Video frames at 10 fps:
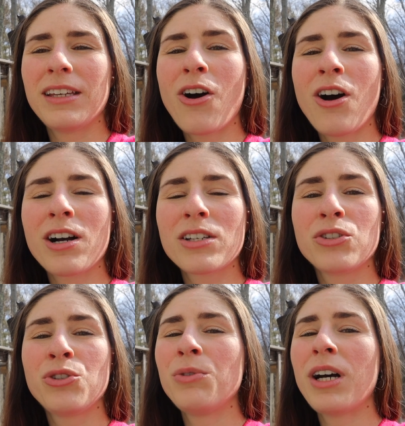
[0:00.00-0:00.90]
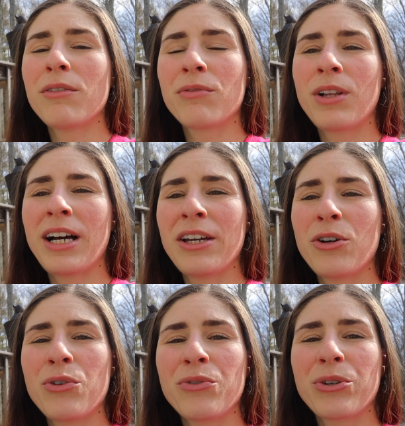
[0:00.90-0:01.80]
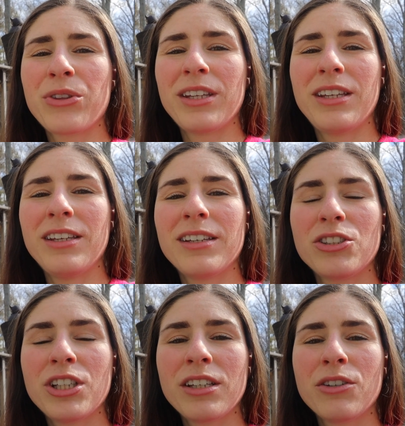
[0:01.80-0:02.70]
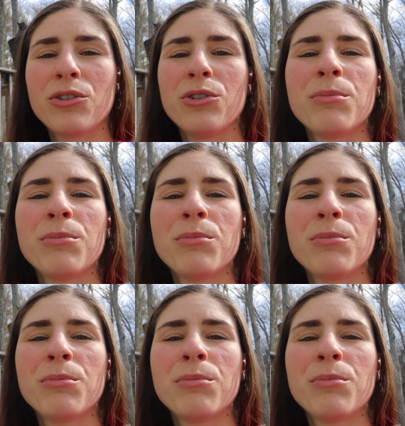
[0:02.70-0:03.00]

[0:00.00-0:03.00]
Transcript: hawks do not fly over the chicken coop